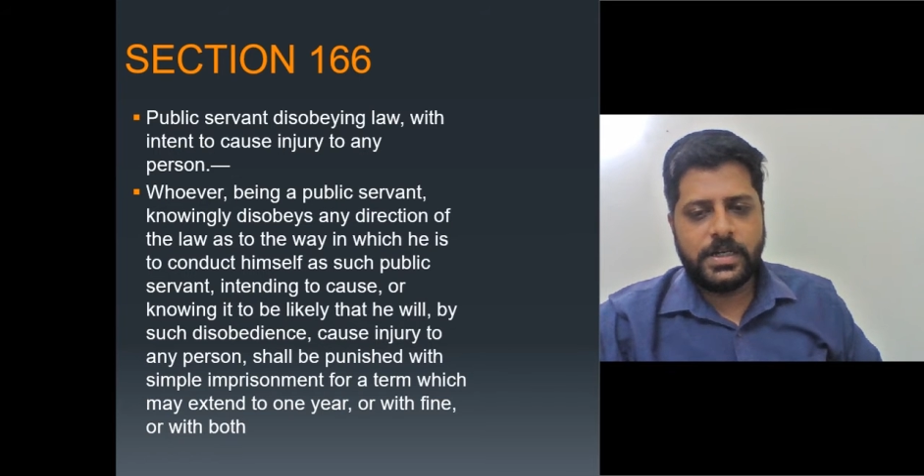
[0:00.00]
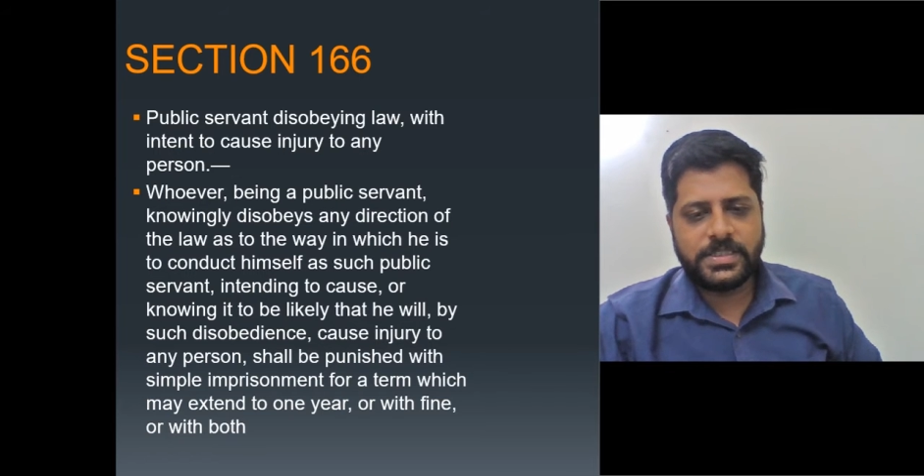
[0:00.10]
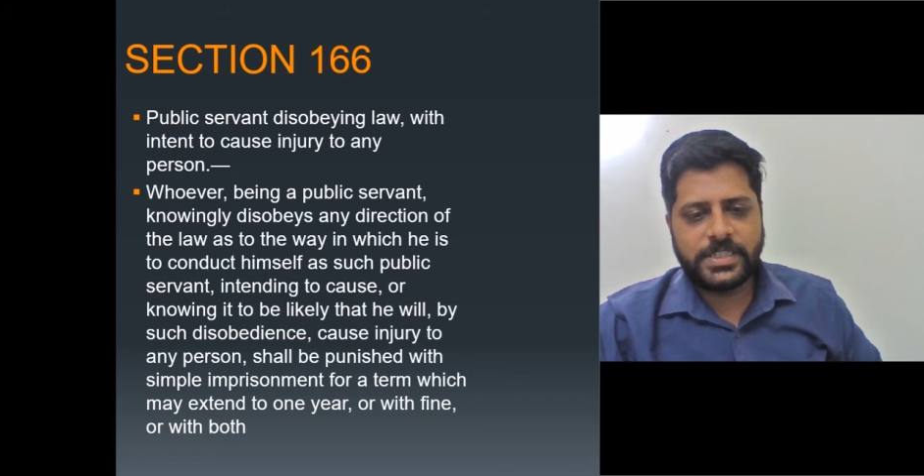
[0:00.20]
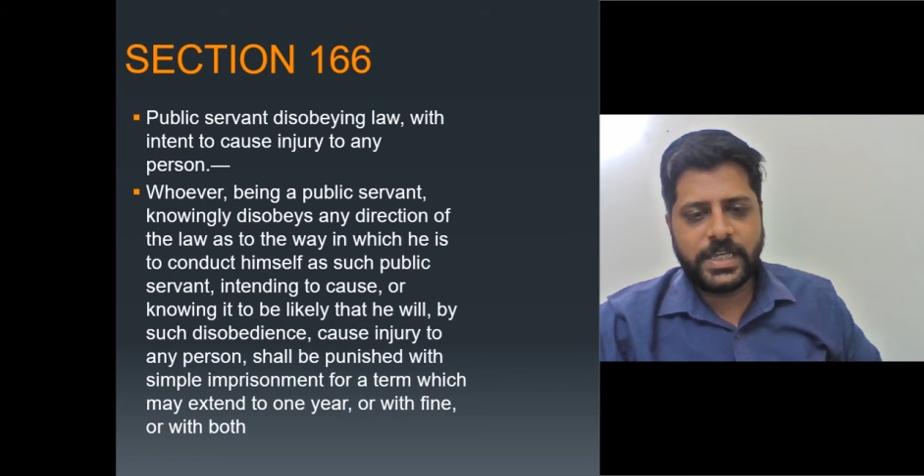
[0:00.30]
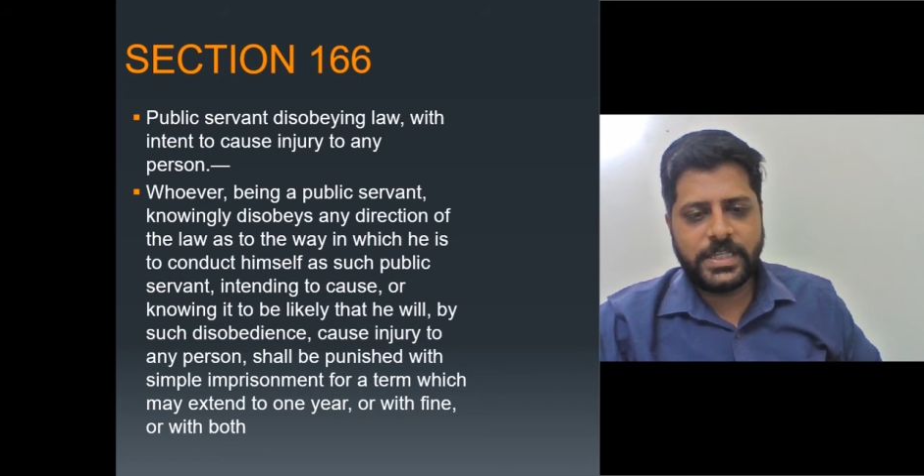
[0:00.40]

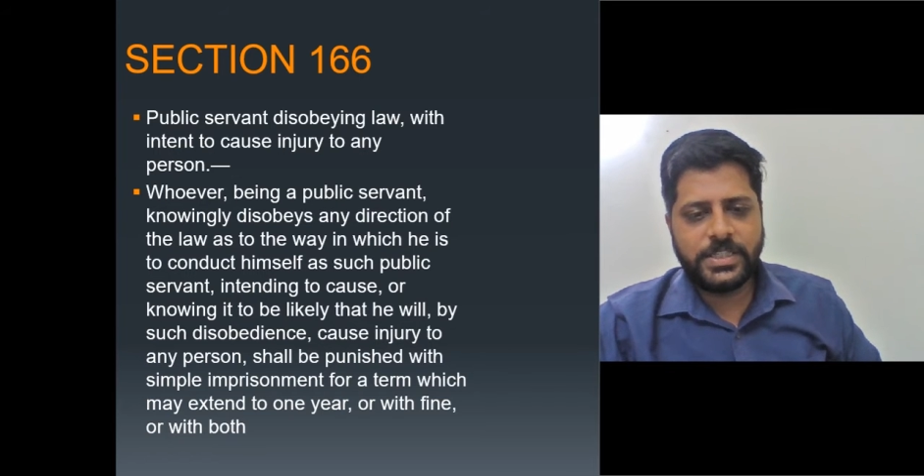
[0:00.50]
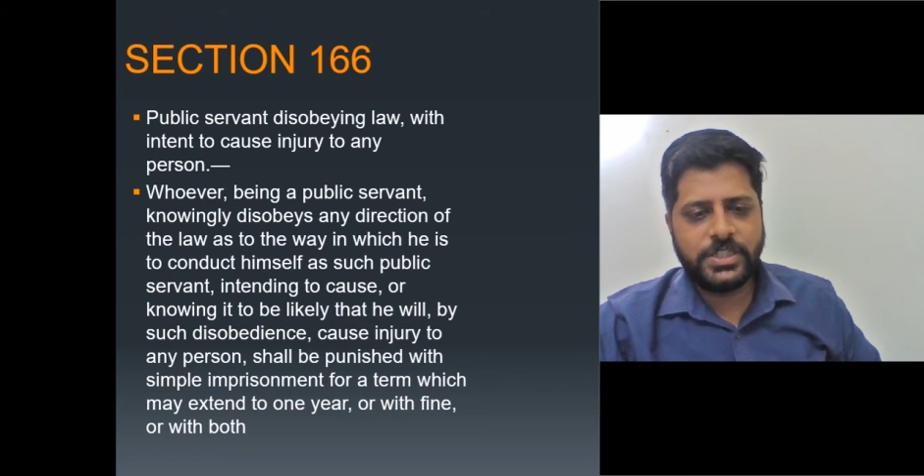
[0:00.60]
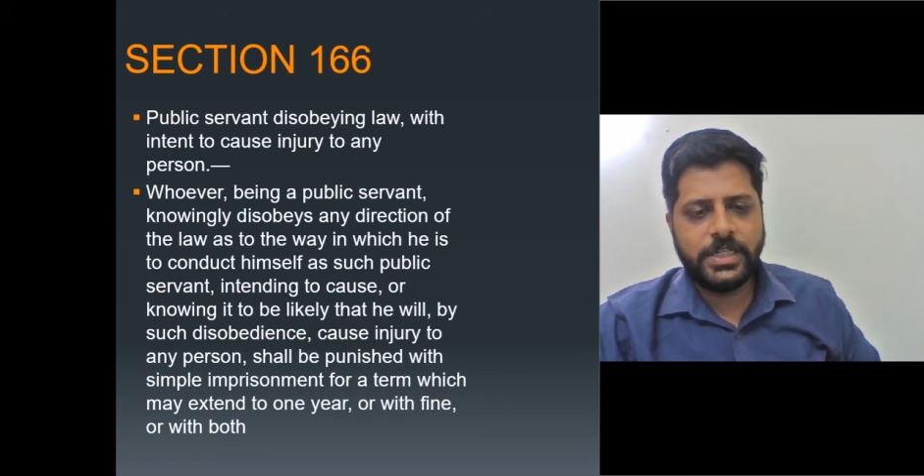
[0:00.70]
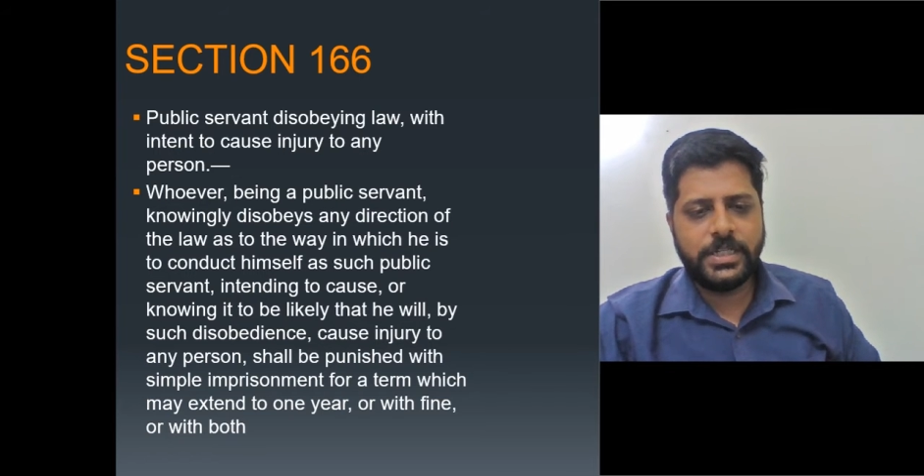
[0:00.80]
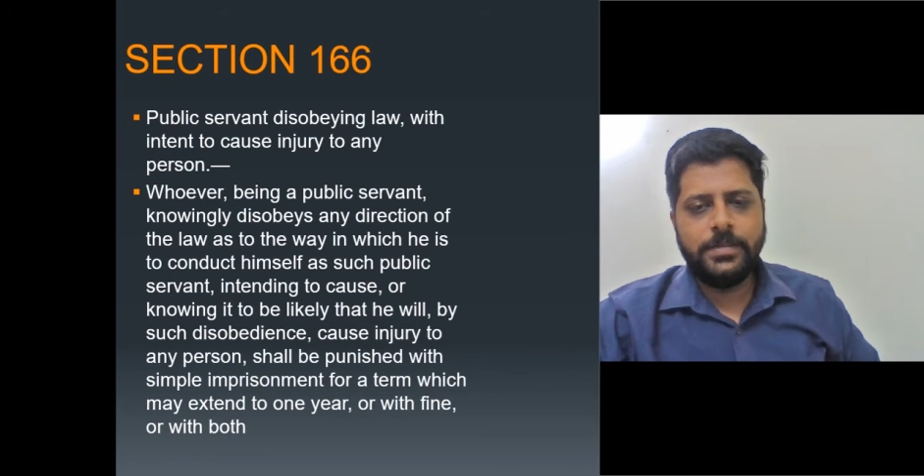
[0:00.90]

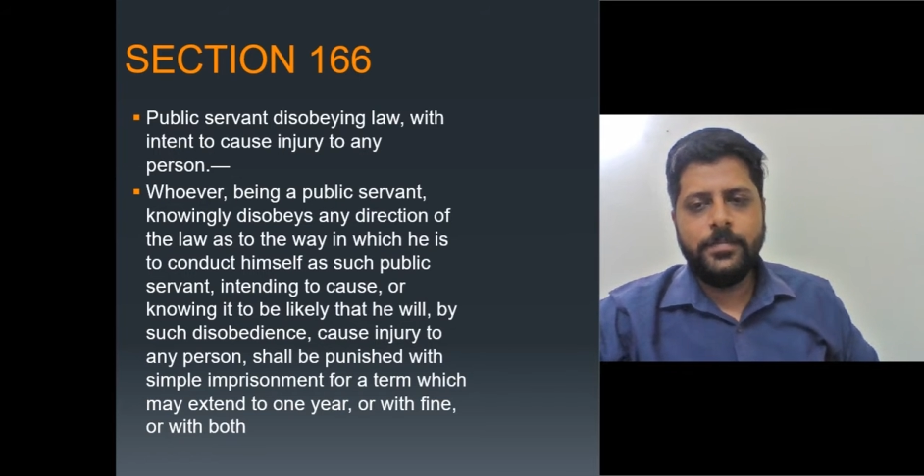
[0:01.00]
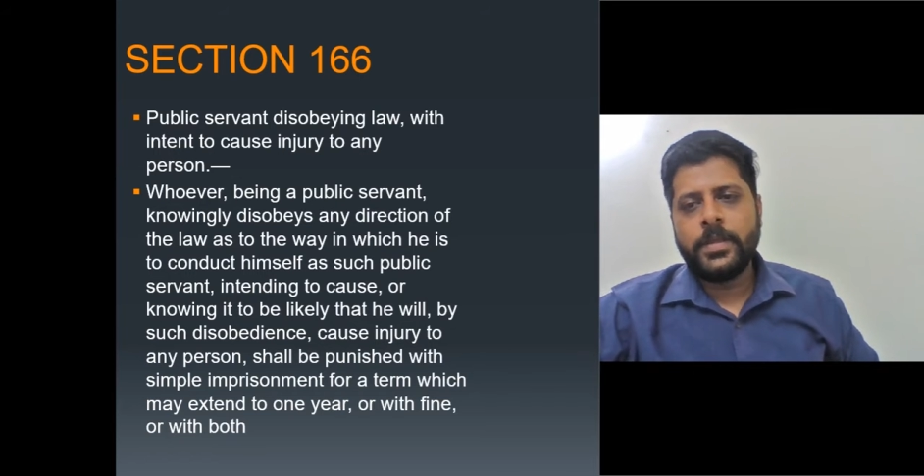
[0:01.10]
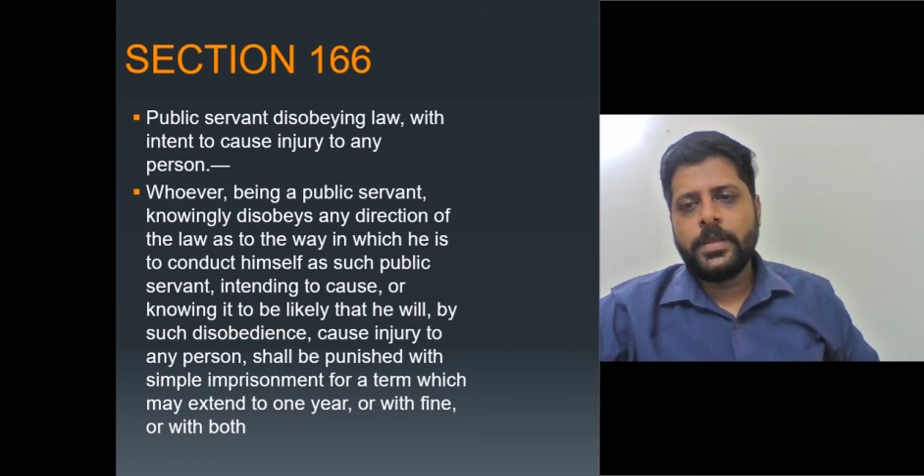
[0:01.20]
section